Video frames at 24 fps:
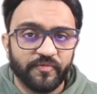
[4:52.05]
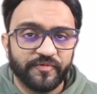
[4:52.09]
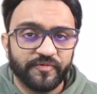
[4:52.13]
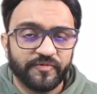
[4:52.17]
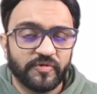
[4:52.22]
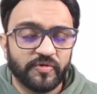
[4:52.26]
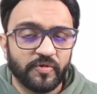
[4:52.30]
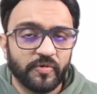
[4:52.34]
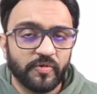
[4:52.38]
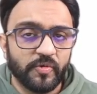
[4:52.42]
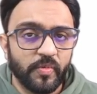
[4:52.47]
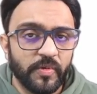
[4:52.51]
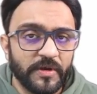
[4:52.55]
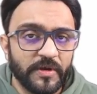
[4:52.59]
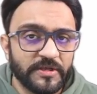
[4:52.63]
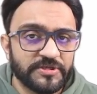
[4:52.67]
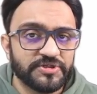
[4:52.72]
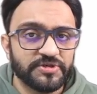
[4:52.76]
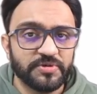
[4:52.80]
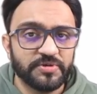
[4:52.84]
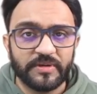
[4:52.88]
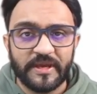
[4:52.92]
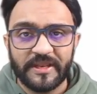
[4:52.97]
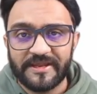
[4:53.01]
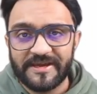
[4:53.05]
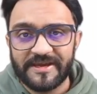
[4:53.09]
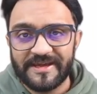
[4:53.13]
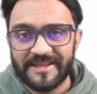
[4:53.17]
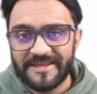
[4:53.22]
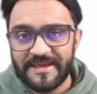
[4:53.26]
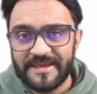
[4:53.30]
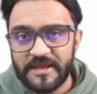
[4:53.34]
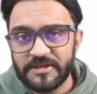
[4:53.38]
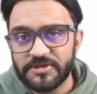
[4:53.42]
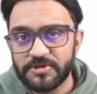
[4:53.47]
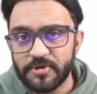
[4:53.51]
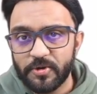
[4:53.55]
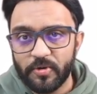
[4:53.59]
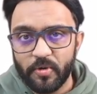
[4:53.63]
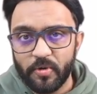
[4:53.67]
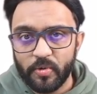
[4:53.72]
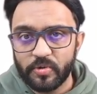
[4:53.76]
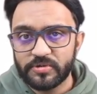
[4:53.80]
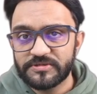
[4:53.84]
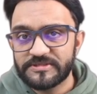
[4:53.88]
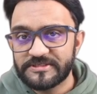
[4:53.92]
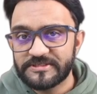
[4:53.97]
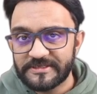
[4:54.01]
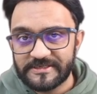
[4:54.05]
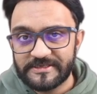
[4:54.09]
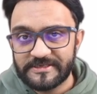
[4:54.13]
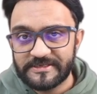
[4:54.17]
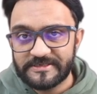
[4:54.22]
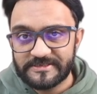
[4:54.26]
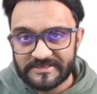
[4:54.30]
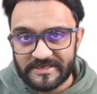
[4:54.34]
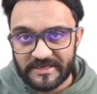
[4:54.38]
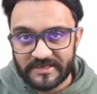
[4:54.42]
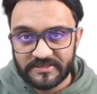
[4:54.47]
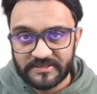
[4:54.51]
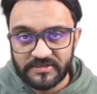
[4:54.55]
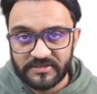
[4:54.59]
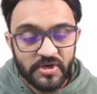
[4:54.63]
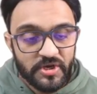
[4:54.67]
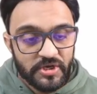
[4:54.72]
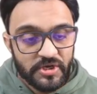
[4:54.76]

through which you can create your own city design.